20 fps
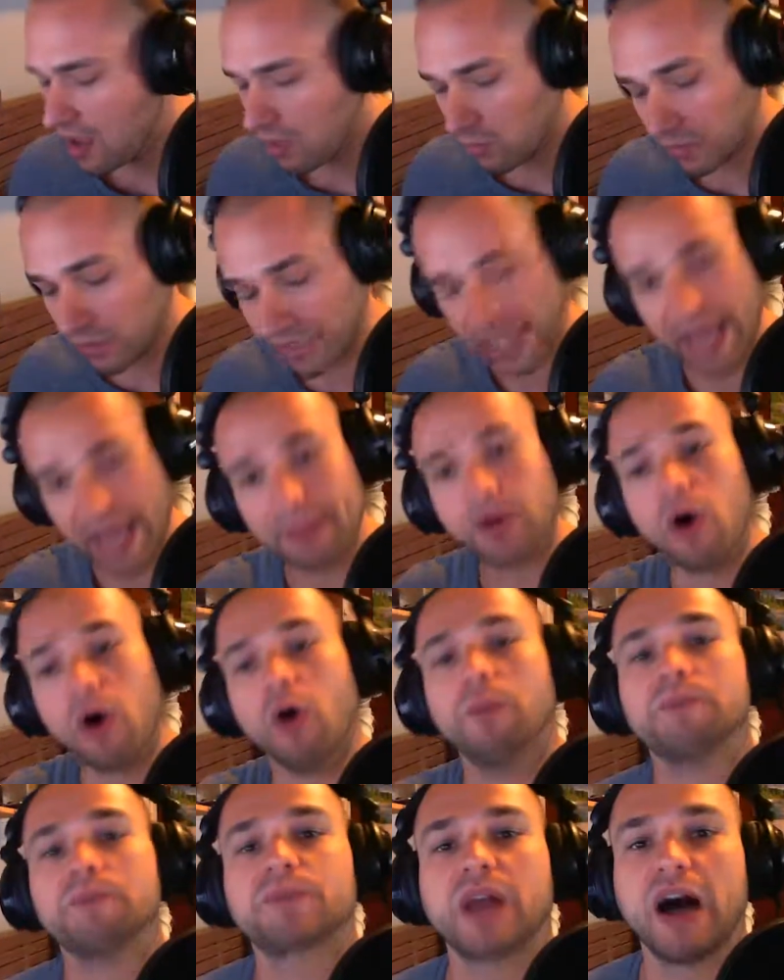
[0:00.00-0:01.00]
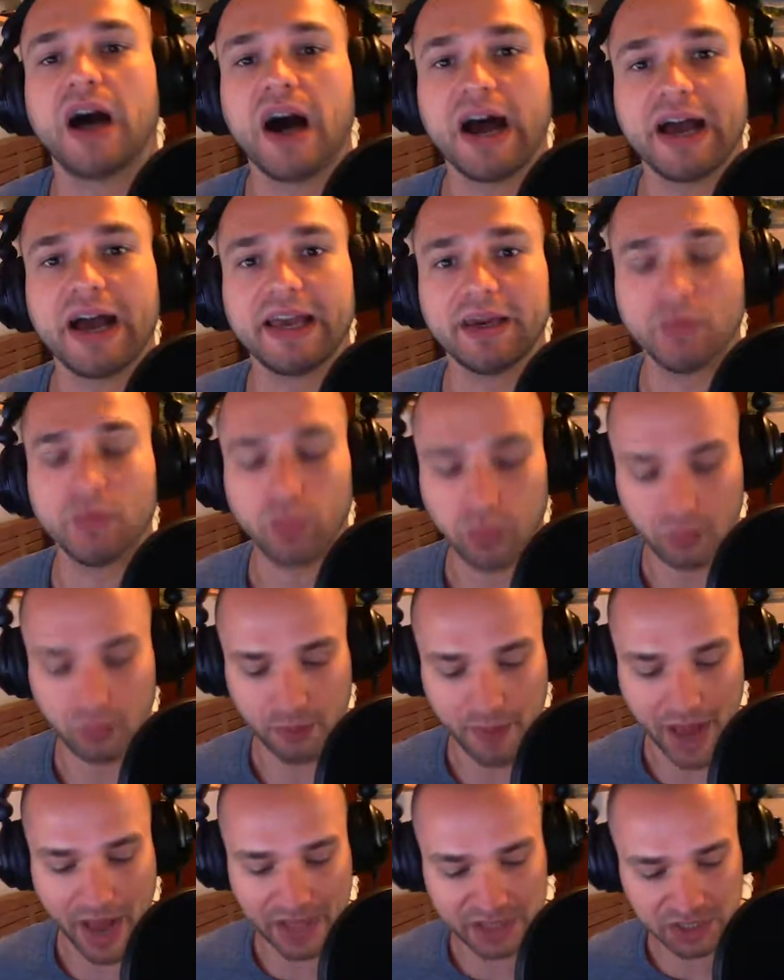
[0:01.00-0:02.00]
When I came home, I
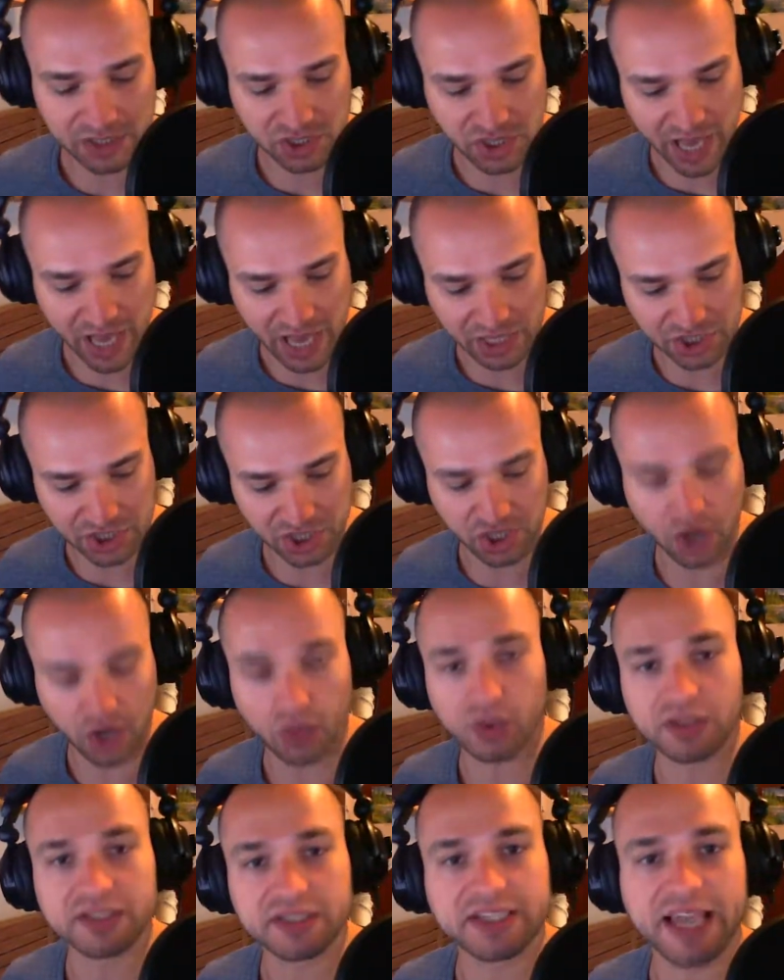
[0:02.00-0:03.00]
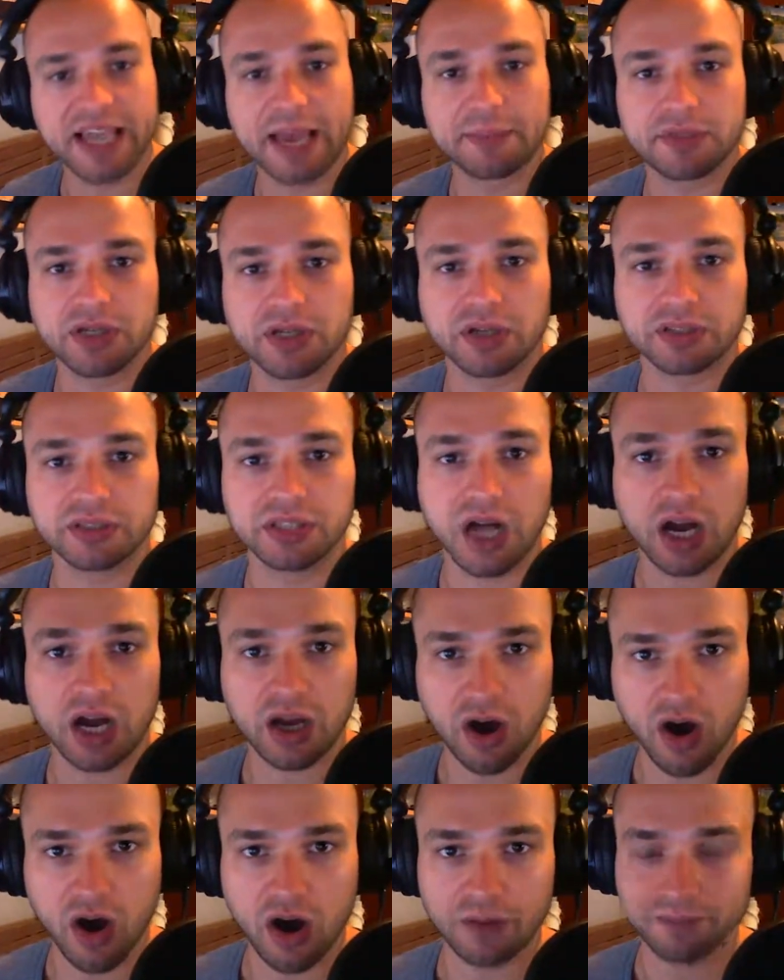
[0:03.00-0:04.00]
managed to actually go on
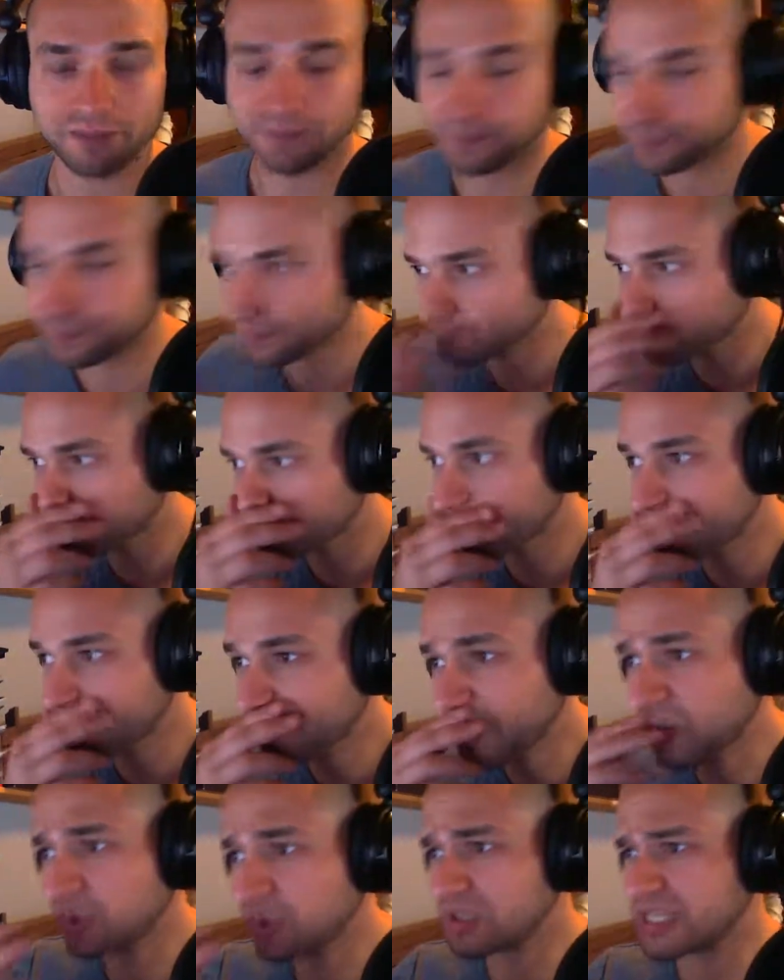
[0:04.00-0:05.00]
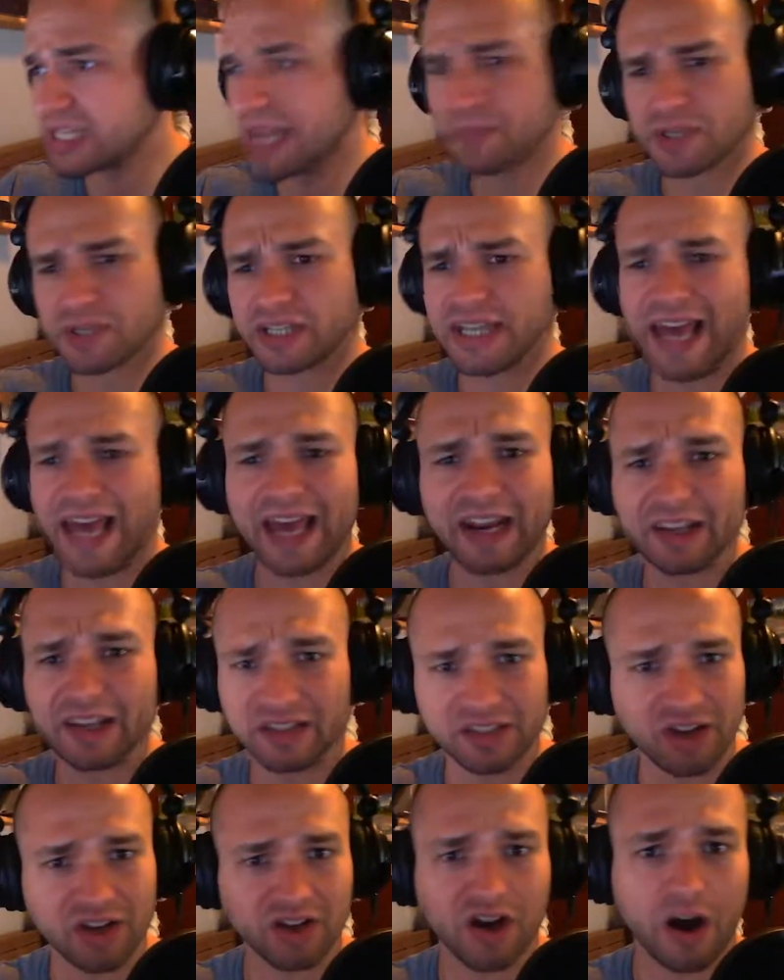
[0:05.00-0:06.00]
Samsung.com or
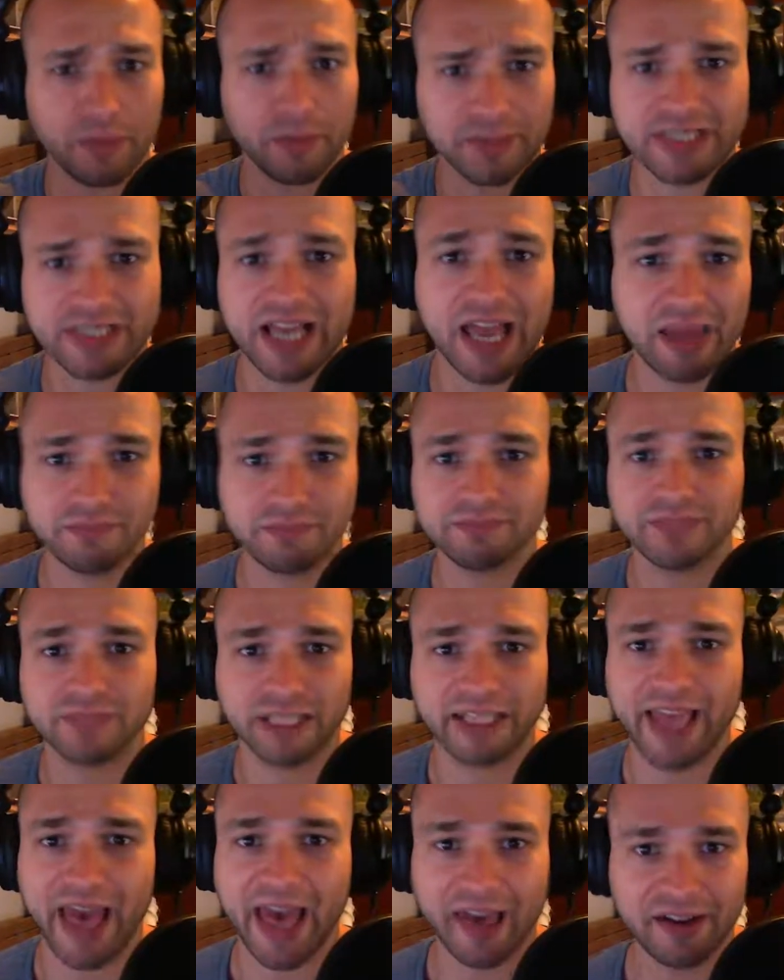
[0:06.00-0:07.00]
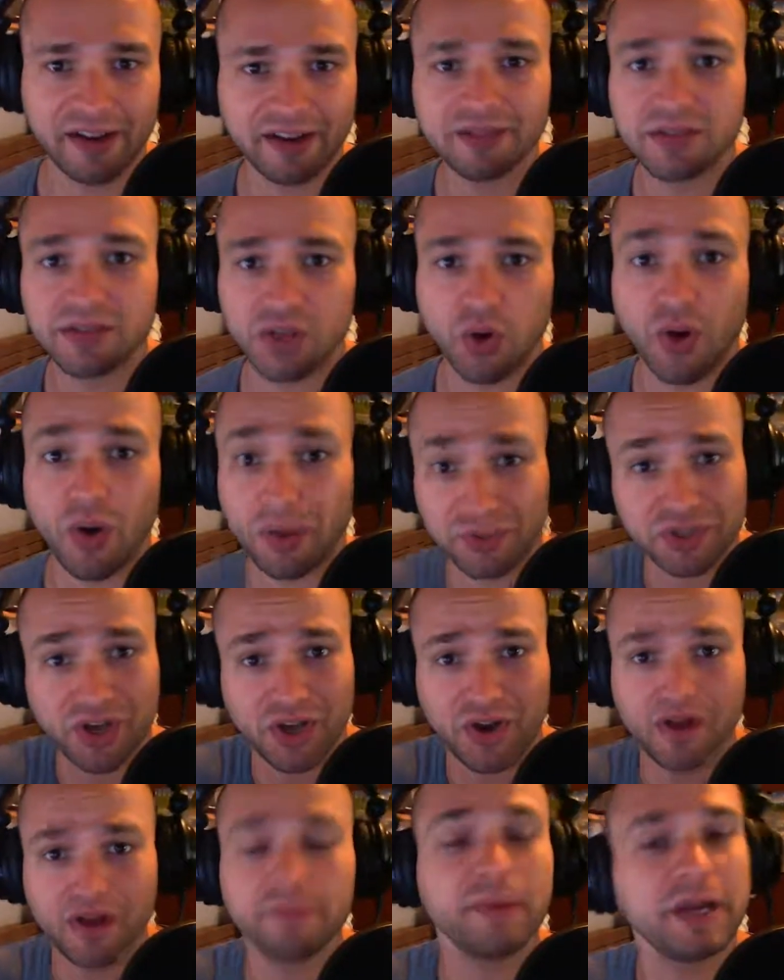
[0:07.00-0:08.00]
SamsungCanada.com because I am in Canada, so I'm
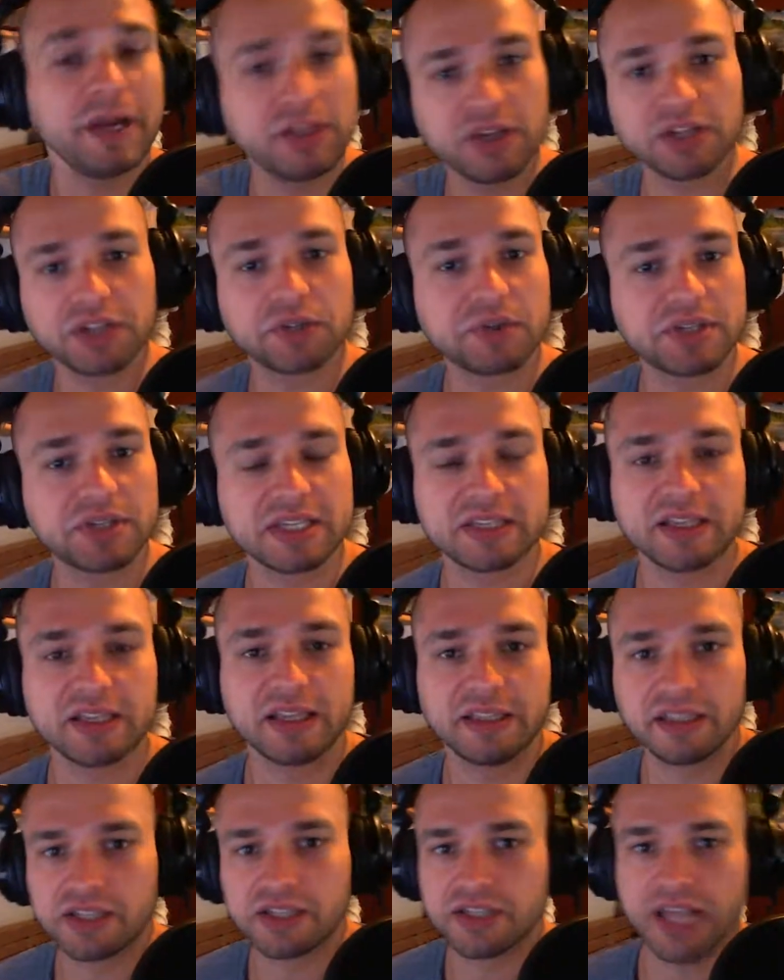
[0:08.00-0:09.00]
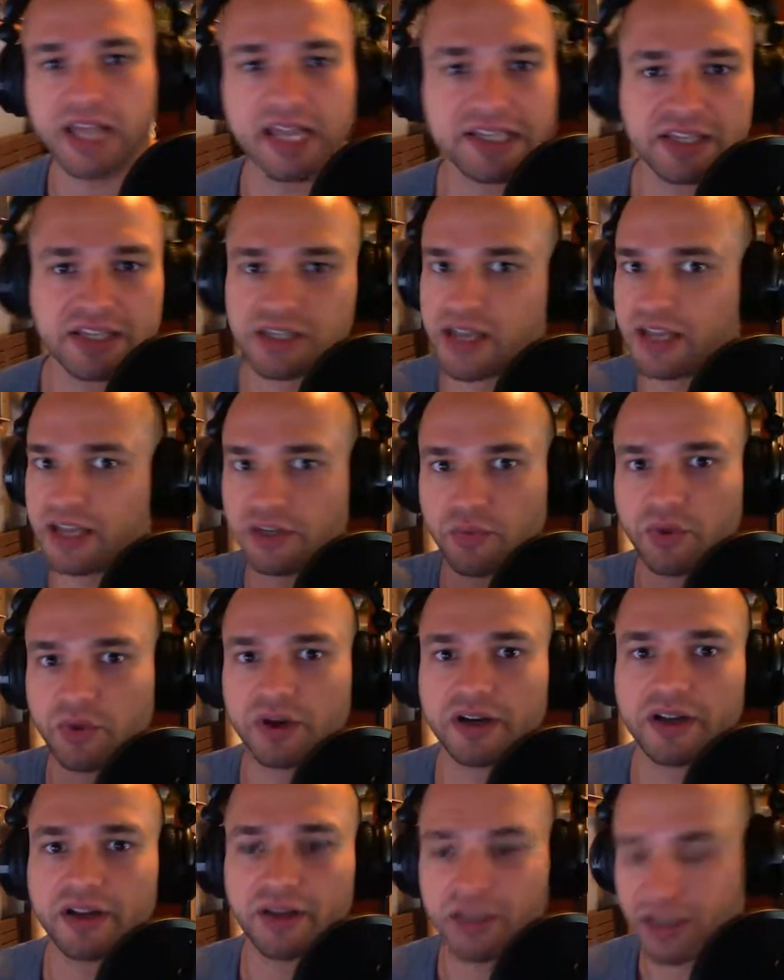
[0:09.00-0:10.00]
sorry, but you can do this in the States and
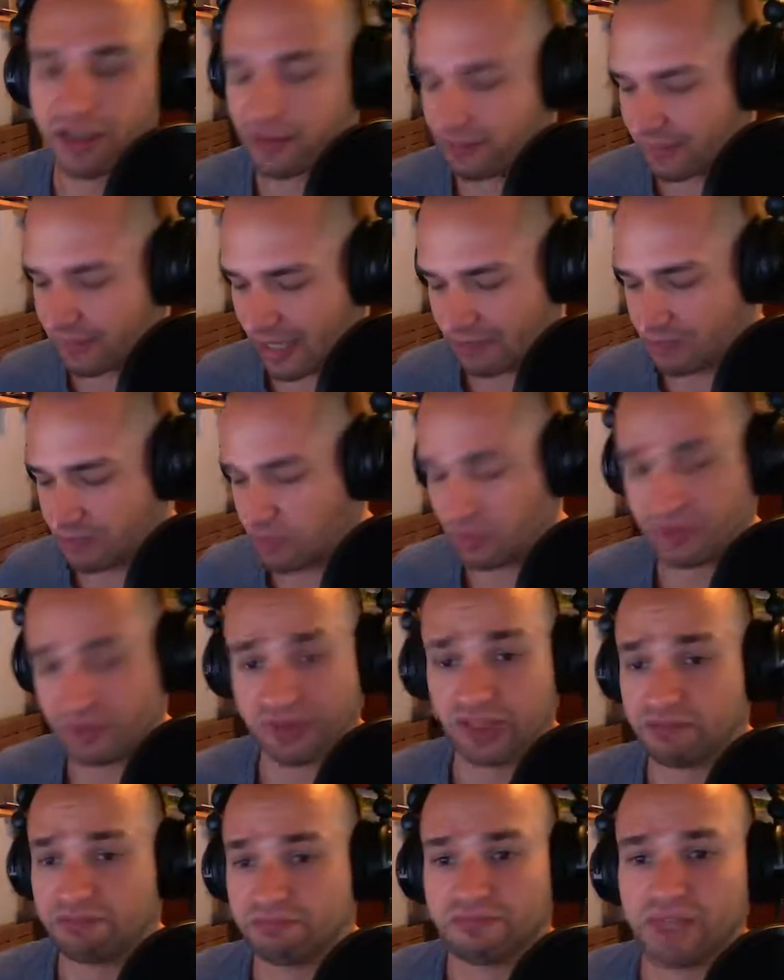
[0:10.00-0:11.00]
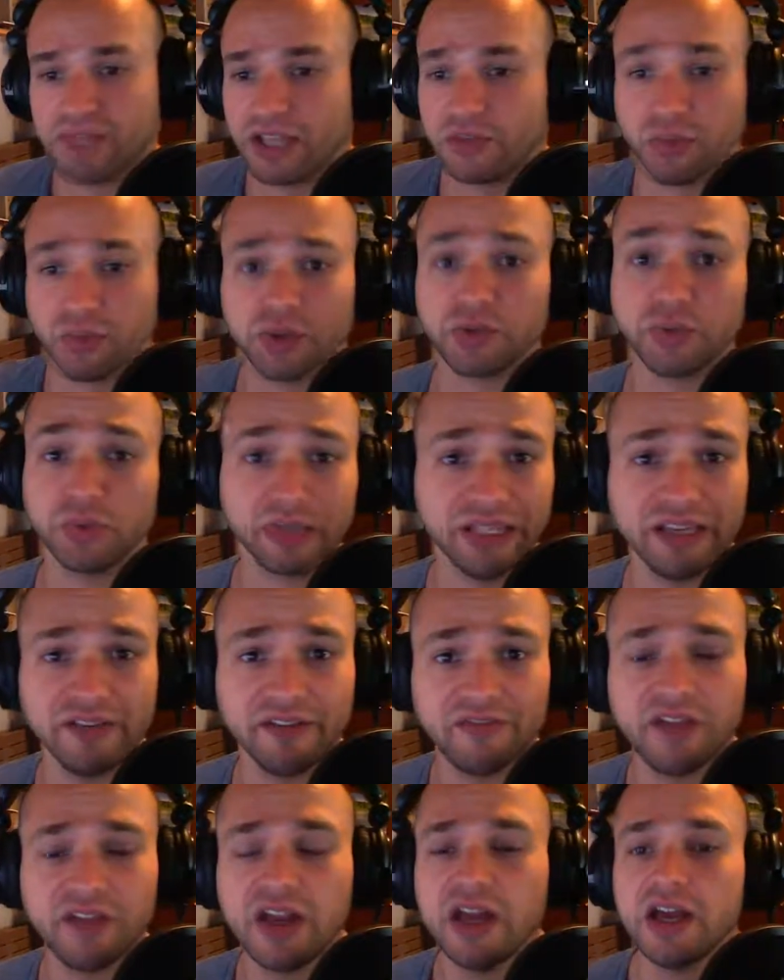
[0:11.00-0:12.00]
anywhere where you
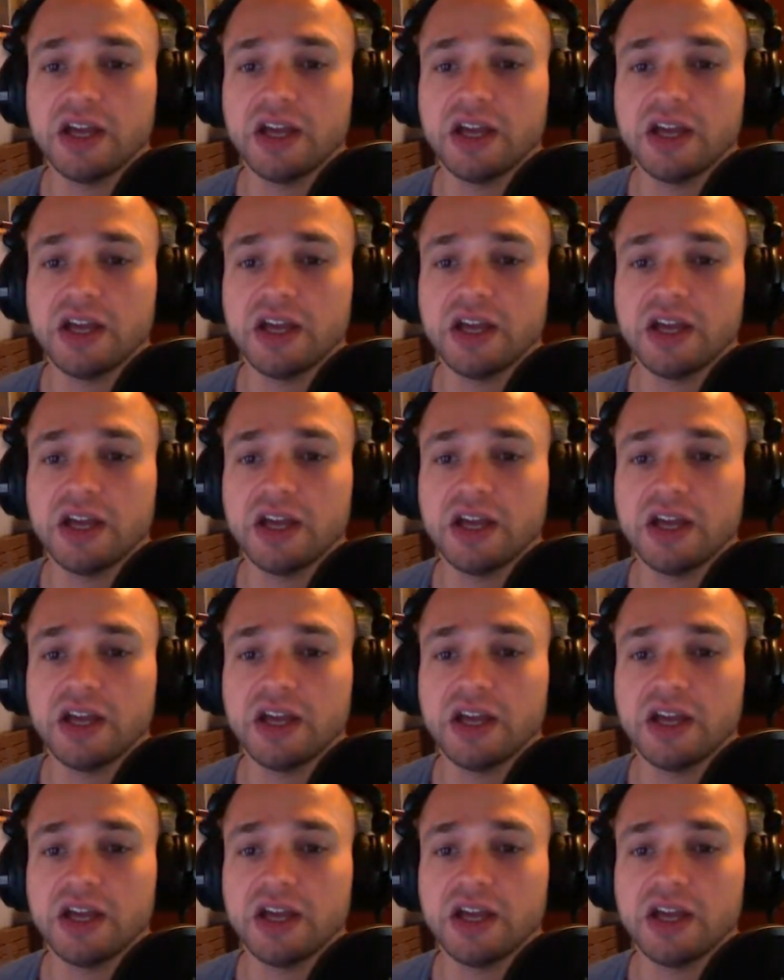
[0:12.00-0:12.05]
live.